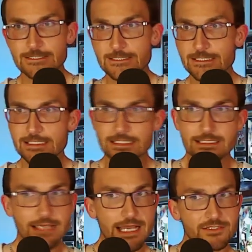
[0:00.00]

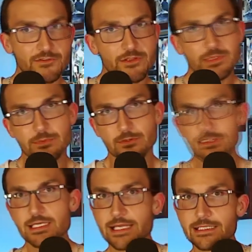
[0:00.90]
as for the people
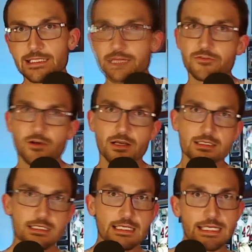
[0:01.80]
saying that
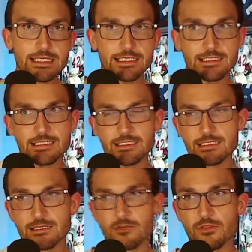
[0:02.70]
Fox needed, you
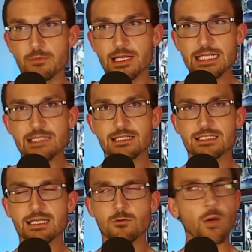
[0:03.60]
know, the money
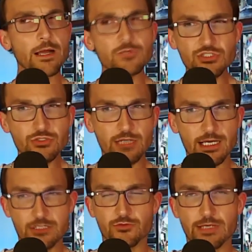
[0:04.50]
that's there, why would you
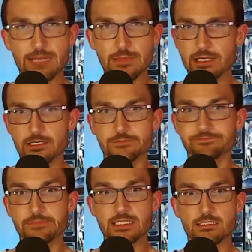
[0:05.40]
cut your rainmaker?
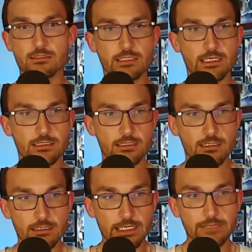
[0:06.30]
Makes no sense,
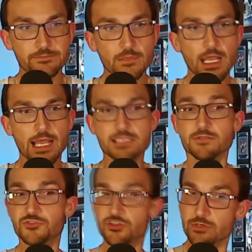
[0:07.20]
okay? As
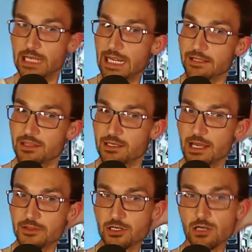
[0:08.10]
of June 8th,
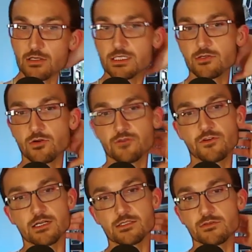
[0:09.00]
neither Carlson nor
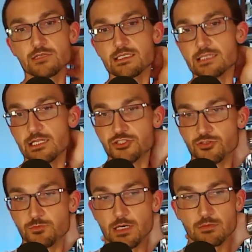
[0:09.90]
Fox News has
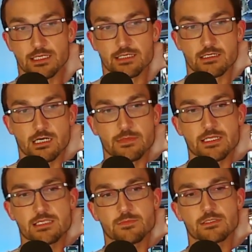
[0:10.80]
issued public
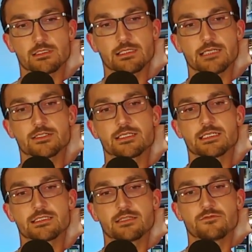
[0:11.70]
comments about the letter
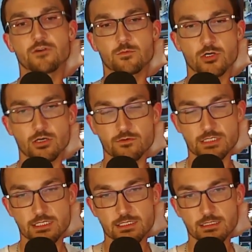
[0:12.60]
sent to the former
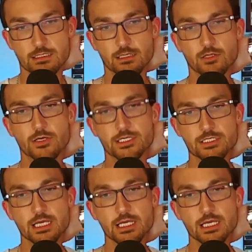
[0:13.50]
host's lawyers.